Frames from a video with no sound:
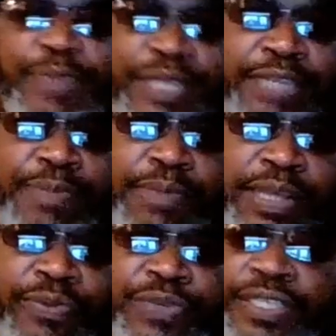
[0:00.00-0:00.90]
because my
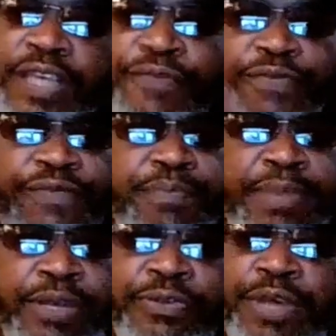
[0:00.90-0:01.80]
mother was suffering from
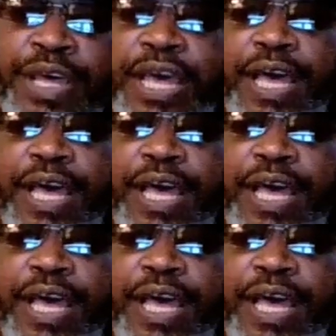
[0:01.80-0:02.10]
mental